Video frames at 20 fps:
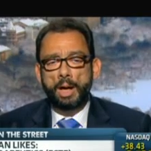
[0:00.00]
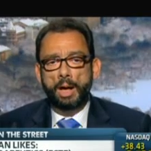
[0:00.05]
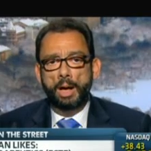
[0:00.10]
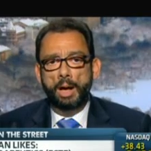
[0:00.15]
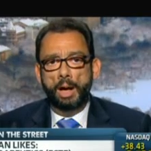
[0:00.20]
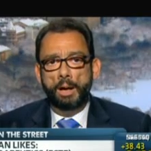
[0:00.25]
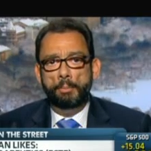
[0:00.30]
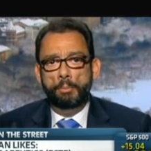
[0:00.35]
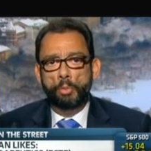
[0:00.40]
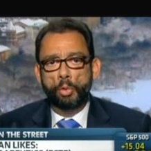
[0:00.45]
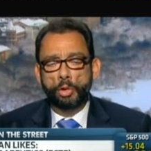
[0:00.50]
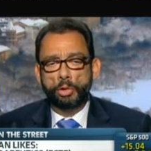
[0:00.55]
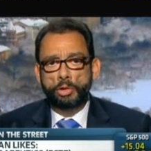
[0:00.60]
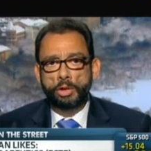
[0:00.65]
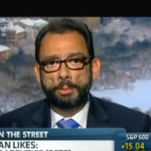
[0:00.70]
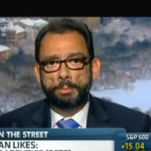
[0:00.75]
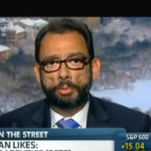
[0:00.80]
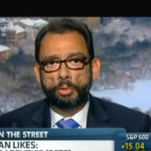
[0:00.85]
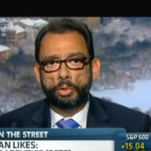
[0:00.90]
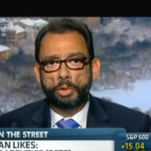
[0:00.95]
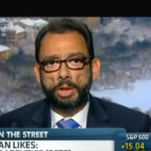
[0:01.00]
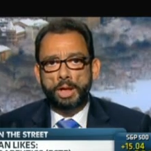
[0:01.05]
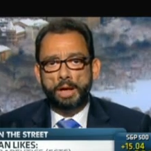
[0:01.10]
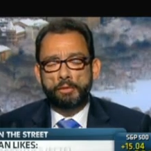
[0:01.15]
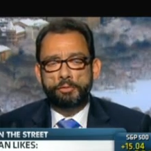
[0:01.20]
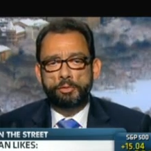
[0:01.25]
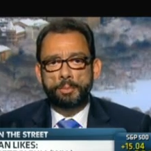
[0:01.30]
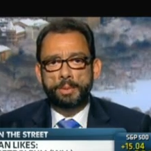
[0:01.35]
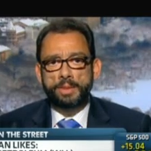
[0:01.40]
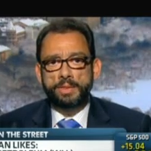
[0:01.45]
a more liberal
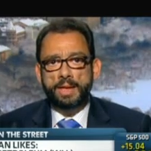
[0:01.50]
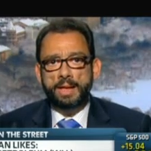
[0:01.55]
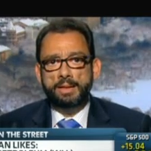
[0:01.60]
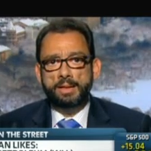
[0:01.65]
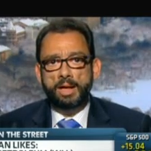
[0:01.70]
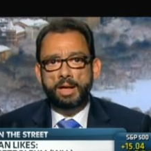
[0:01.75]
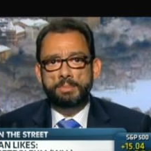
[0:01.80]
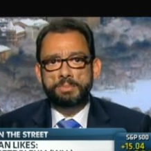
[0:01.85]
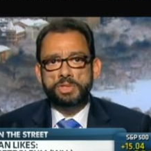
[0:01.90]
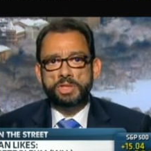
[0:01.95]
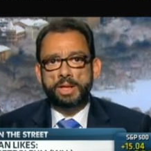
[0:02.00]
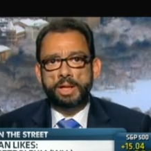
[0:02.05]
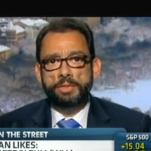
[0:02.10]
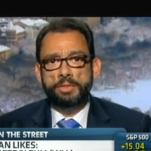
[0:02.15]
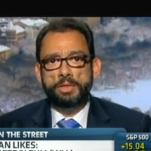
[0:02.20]
government that comes in,